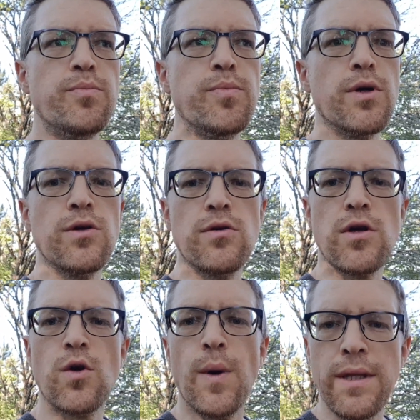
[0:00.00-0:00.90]
But your
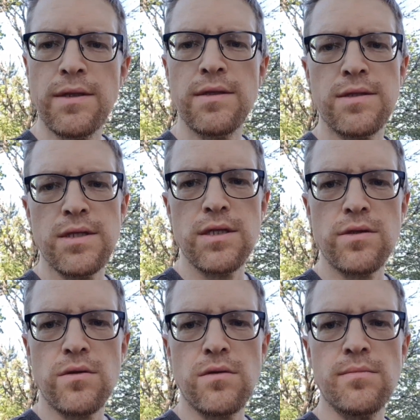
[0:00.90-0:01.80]
acquaintances
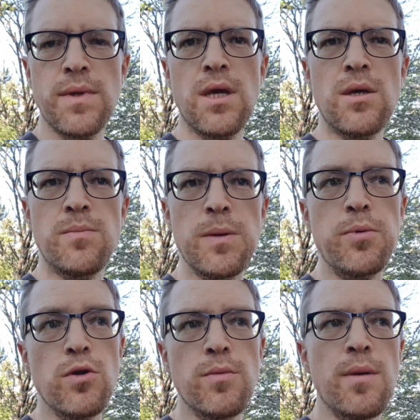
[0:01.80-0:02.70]
or
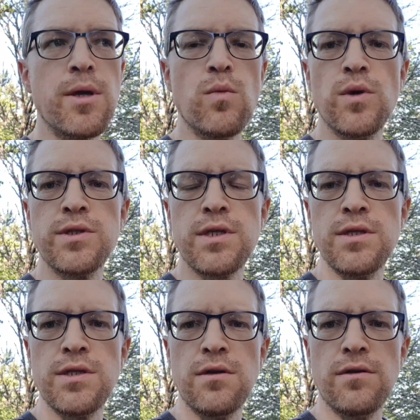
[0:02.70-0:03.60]
people you maybe once
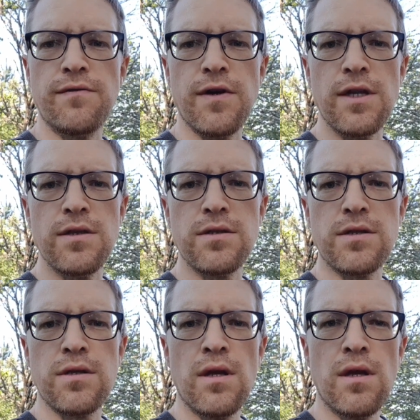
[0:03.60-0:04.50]
considered
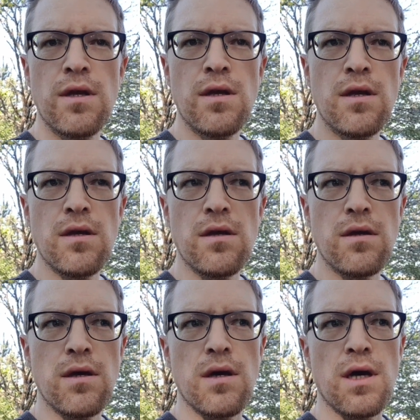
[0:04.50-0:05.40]
friends
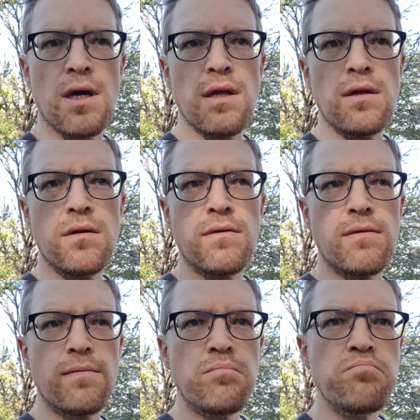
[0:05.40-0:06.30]
and
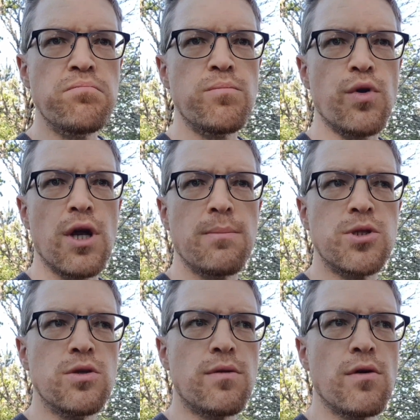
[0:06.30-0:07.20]
perhaps
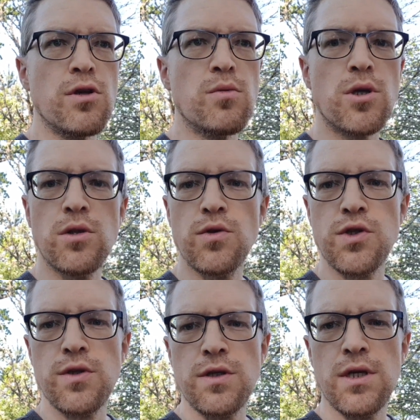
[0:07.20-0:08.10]
you thought you were closer
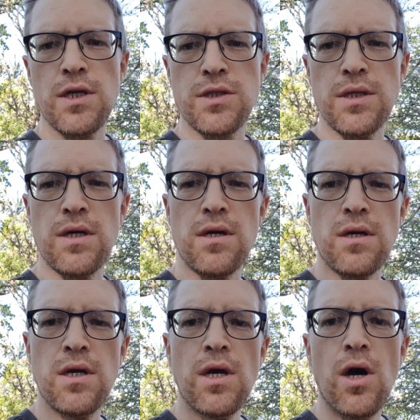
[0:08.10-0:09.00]
than you actually are,
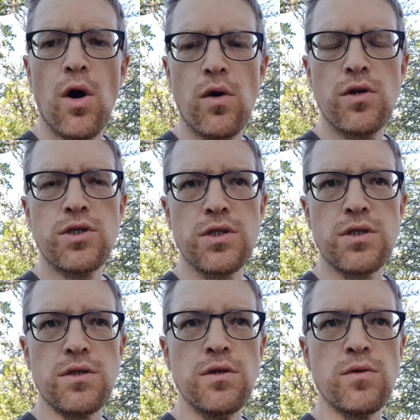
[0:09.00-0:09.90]
or
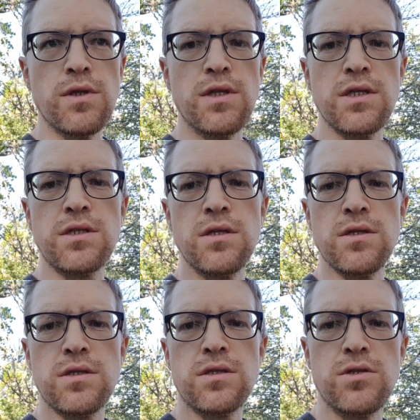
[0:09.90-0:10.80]
just, the
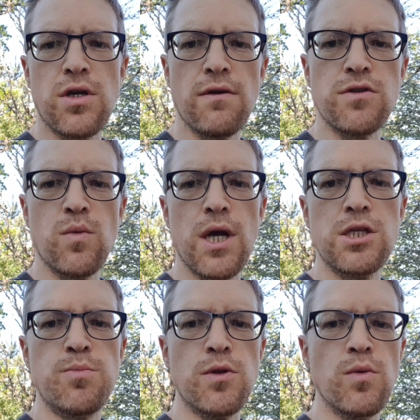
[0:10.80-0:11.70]
distance drives a
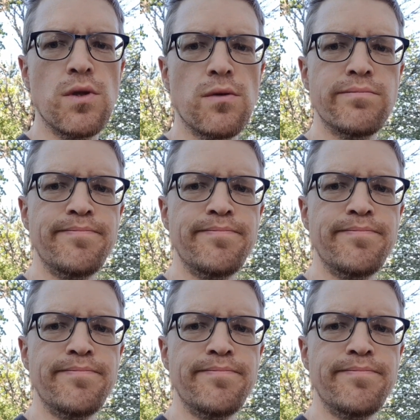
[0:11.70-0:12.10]
wedge between you.